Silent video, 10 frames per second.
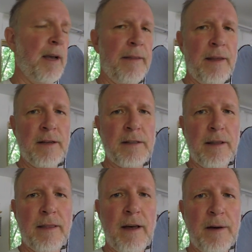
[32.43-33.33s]
And then as I
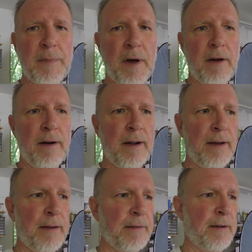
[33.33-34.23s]
thought about
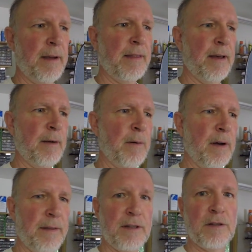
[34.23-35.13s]
it, I thought,
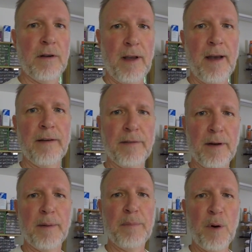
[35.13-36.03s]
well, they should have
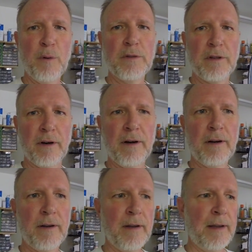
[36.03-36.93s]
a
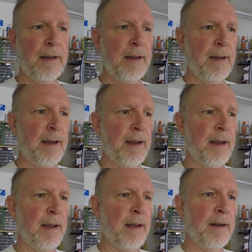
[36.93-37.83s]
poster,
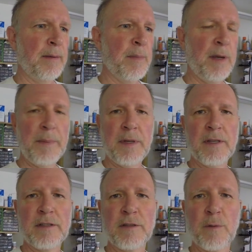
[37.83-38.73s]
and maybe
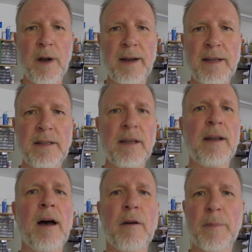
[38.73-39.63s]
this is what I need to
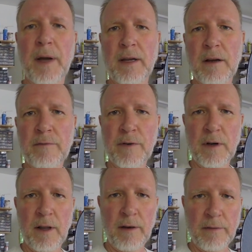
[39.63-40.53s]
get out of my
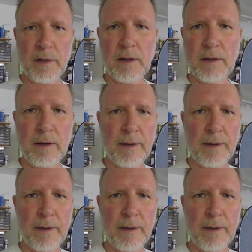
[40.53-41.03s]
comfort level,